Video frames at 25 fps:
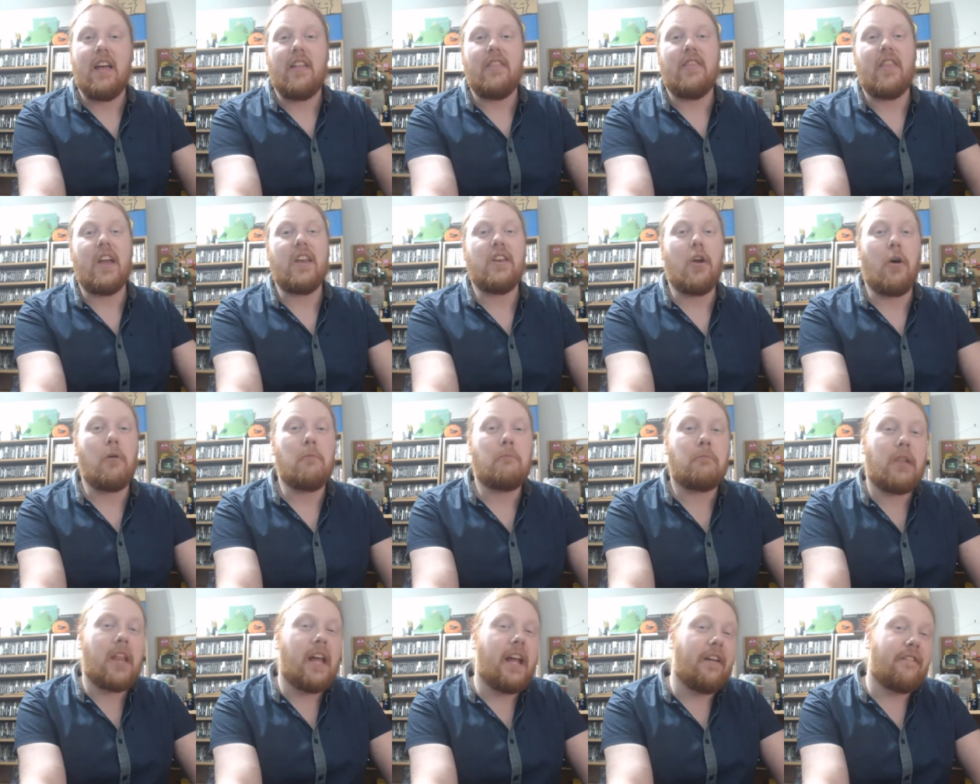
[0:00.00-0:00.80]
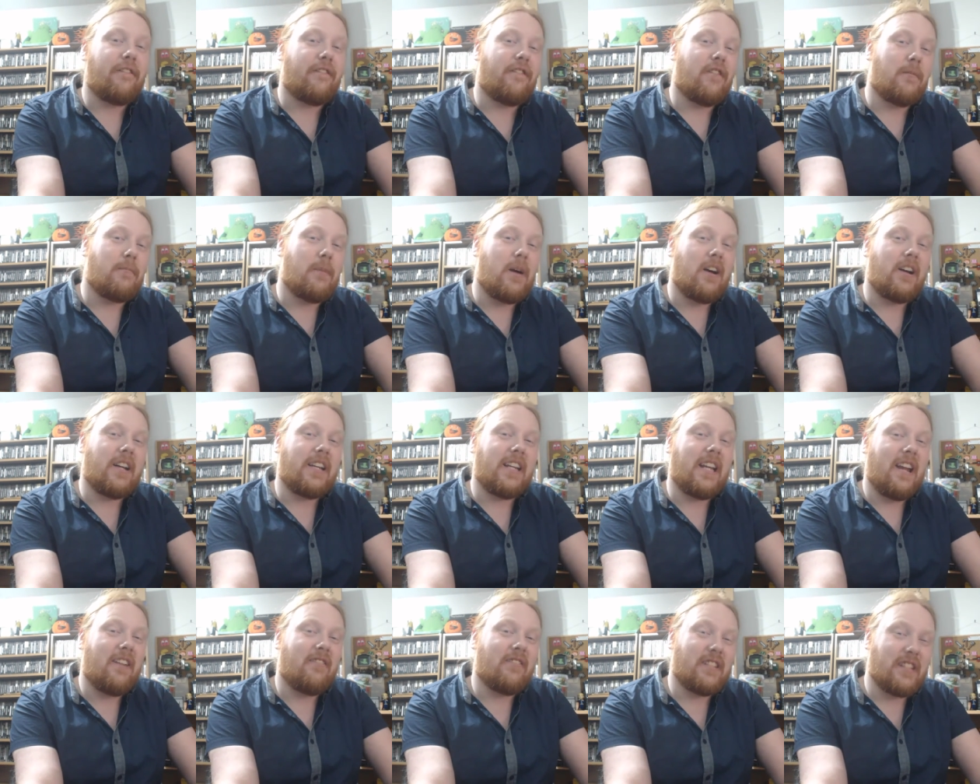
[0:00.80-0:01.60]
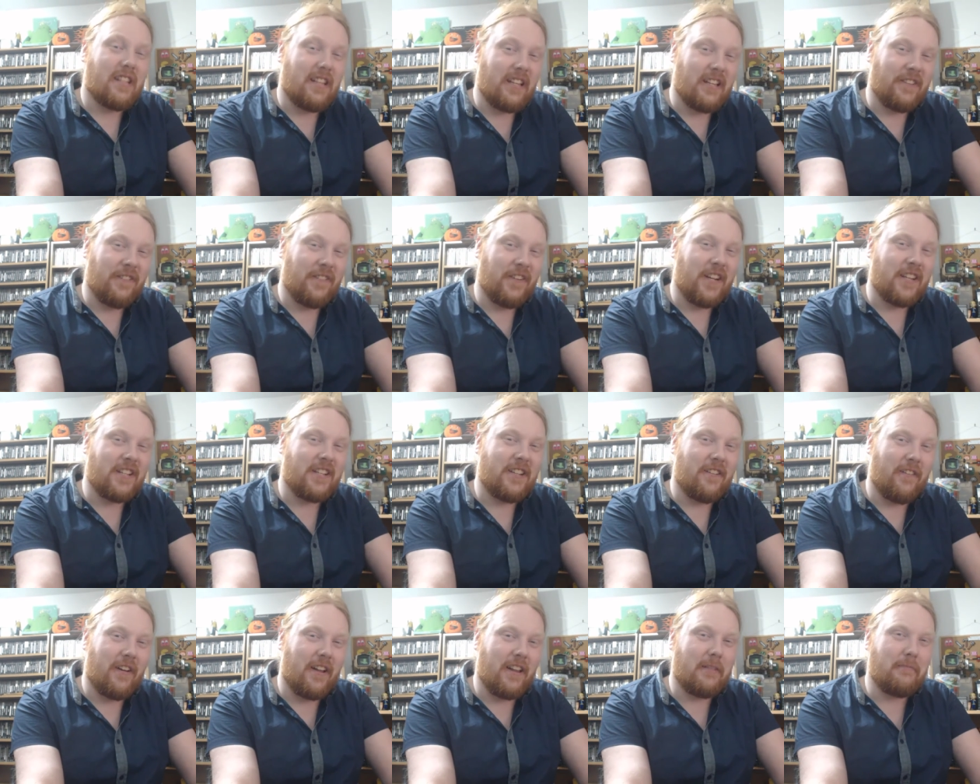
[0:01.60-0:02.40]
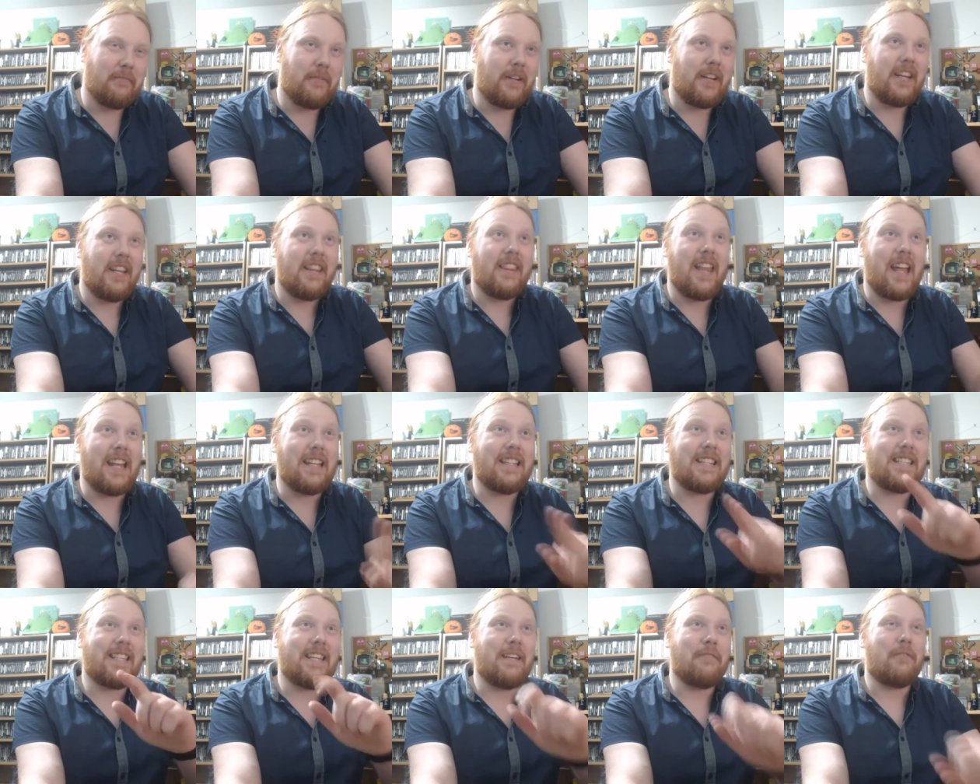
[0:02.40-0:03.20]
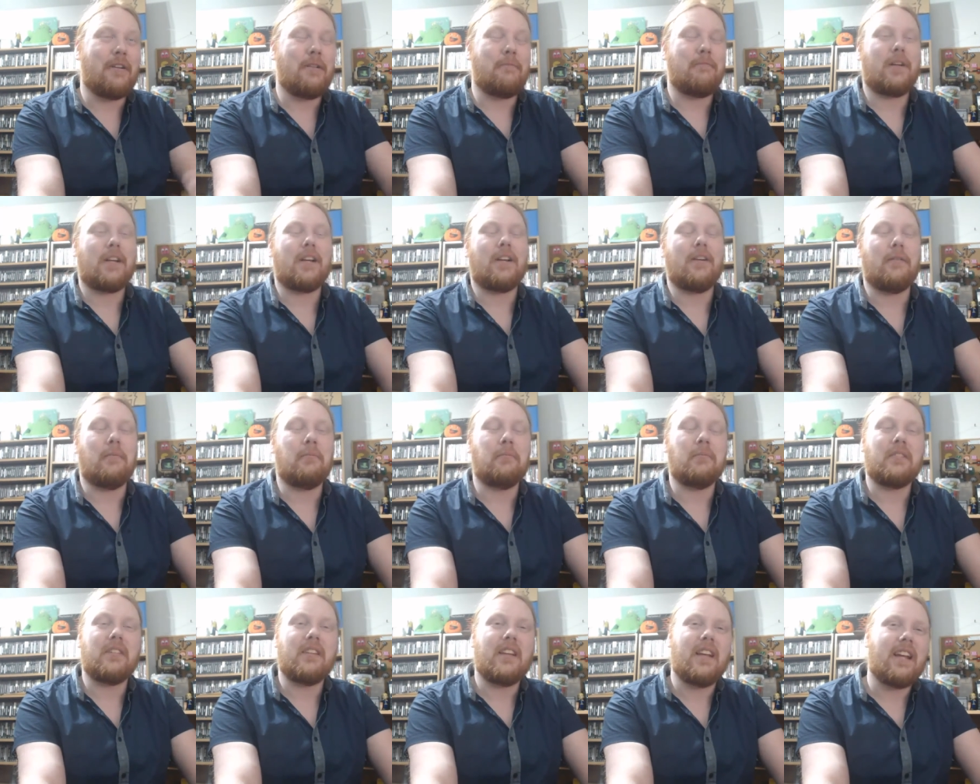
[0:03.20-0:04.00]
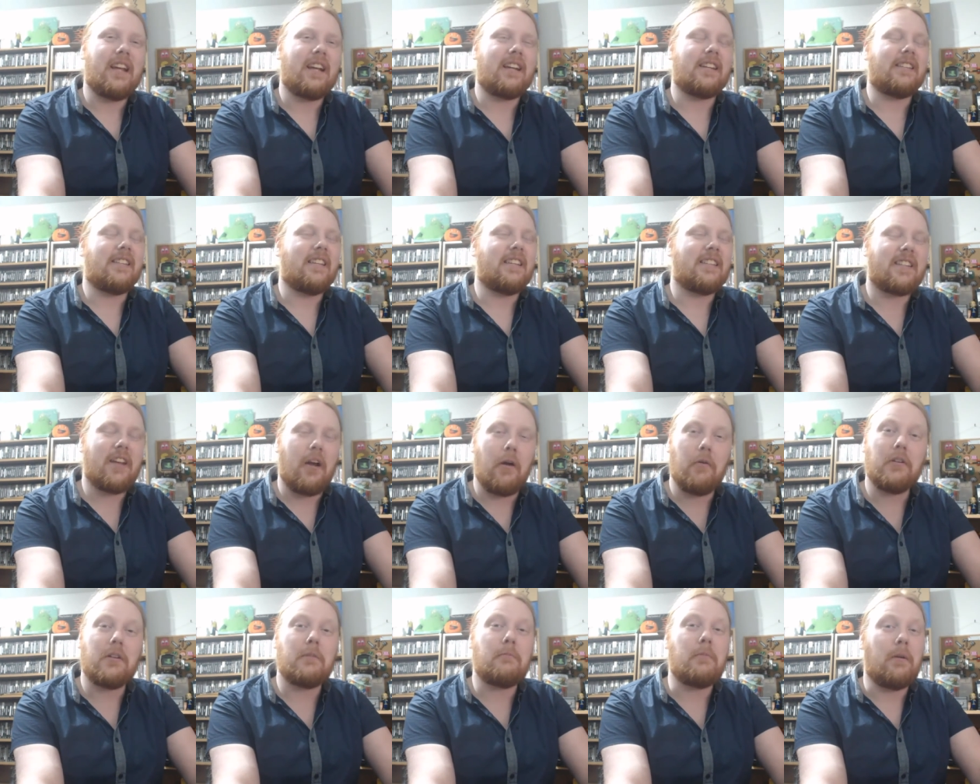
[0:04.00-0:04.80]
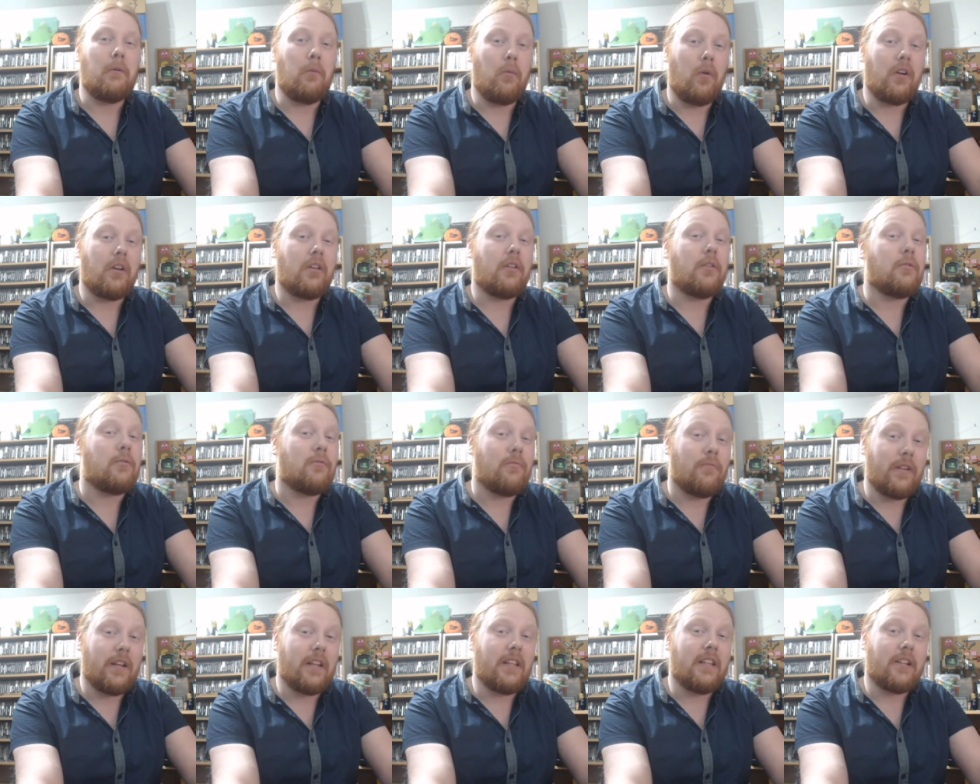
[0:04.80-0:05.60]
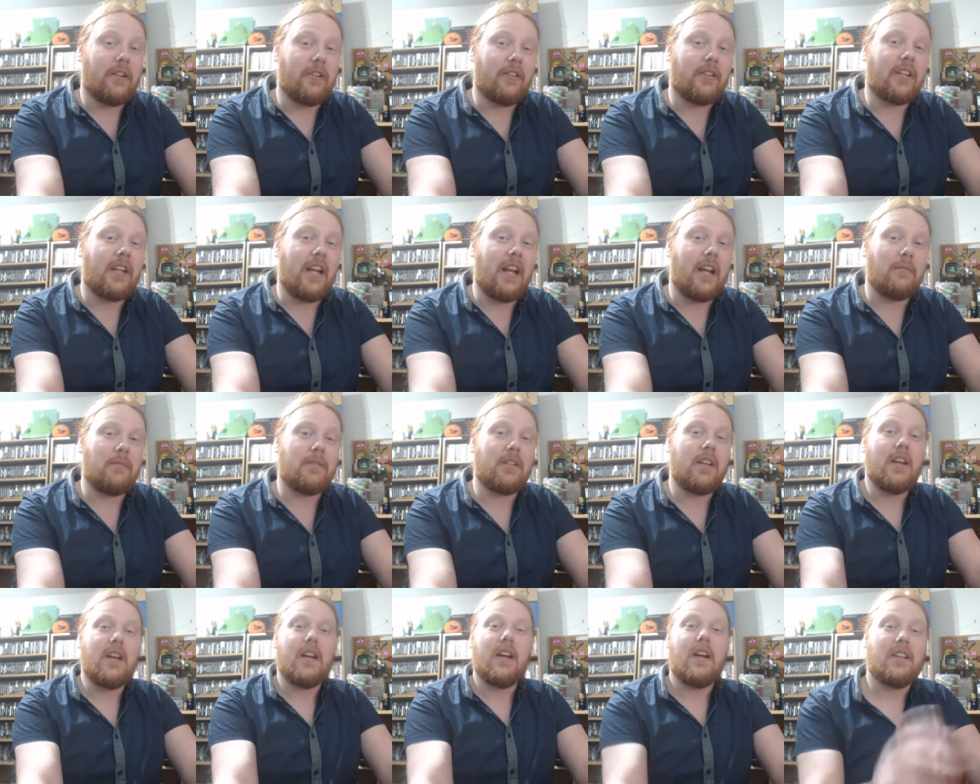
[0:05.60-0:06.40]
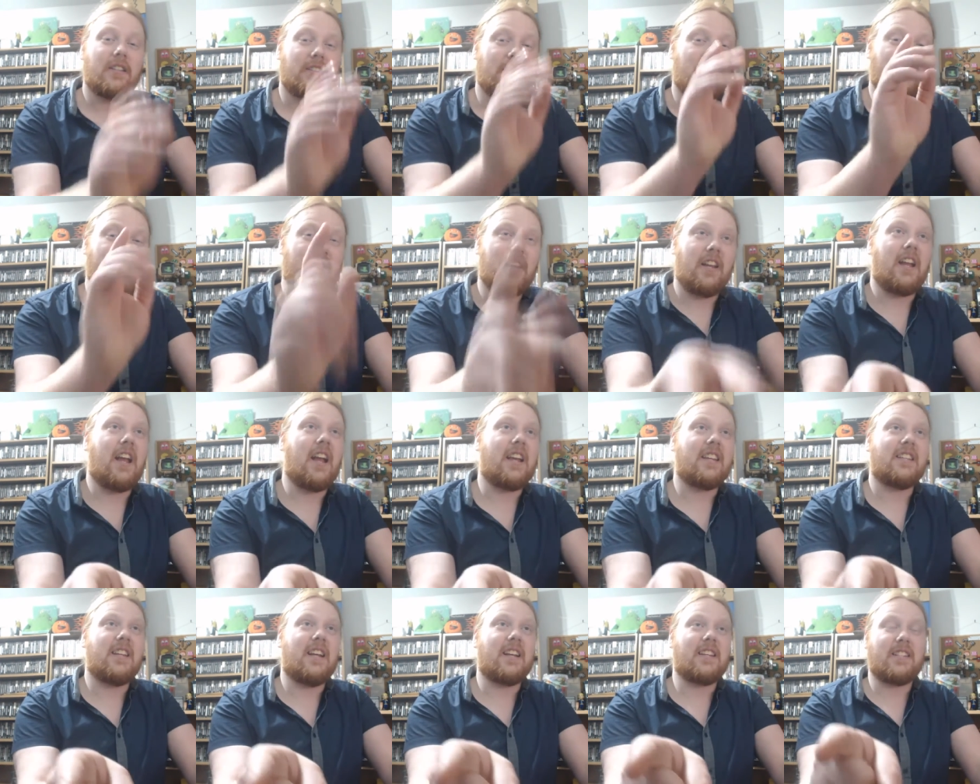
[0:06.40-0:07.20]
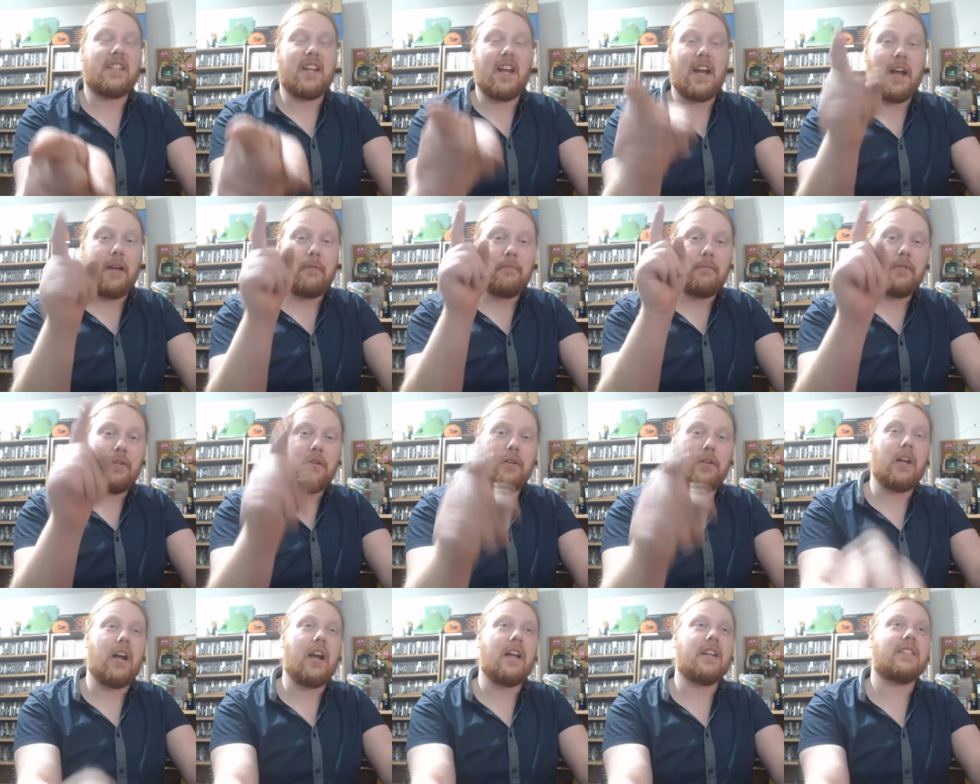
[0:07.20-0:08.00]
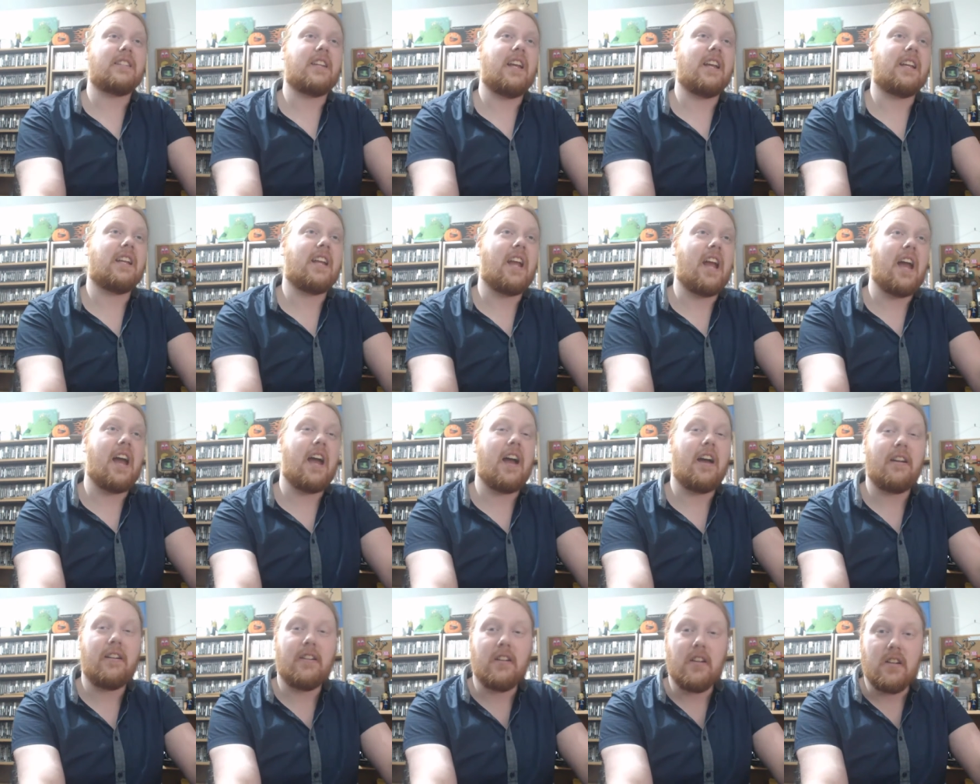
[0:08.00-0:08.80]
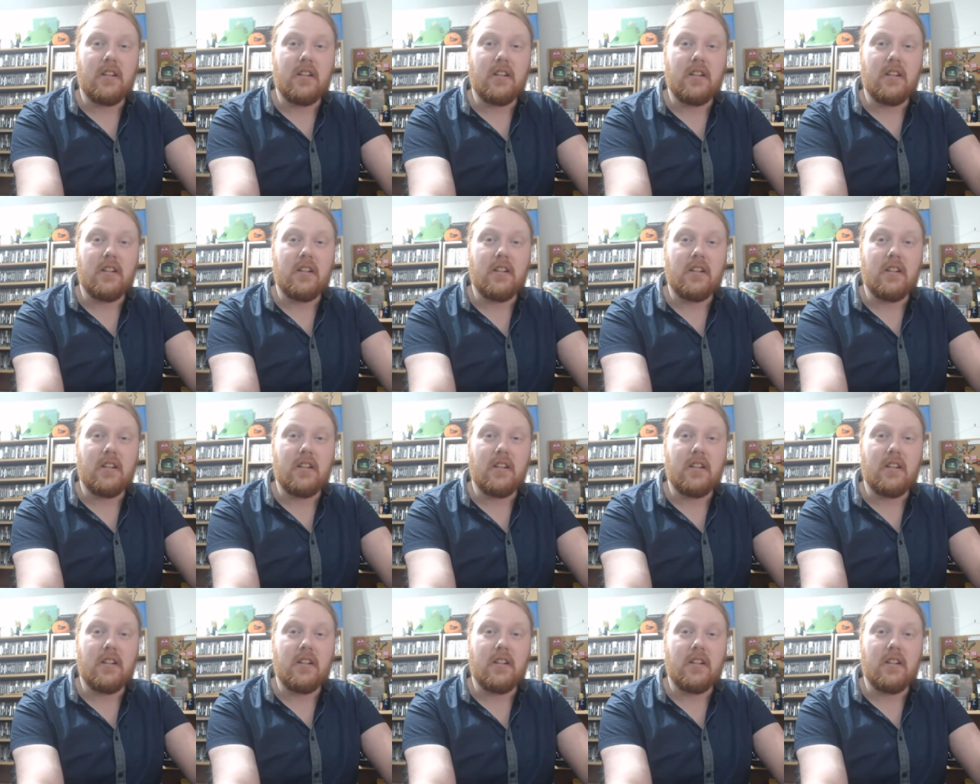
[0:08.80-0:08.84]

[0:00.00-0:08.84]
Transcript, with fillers: then don't play it for about a year until it's finished development, then see what it becomes, because it's going to be one of those really good games. So I'll see you guys next time. You guys take care,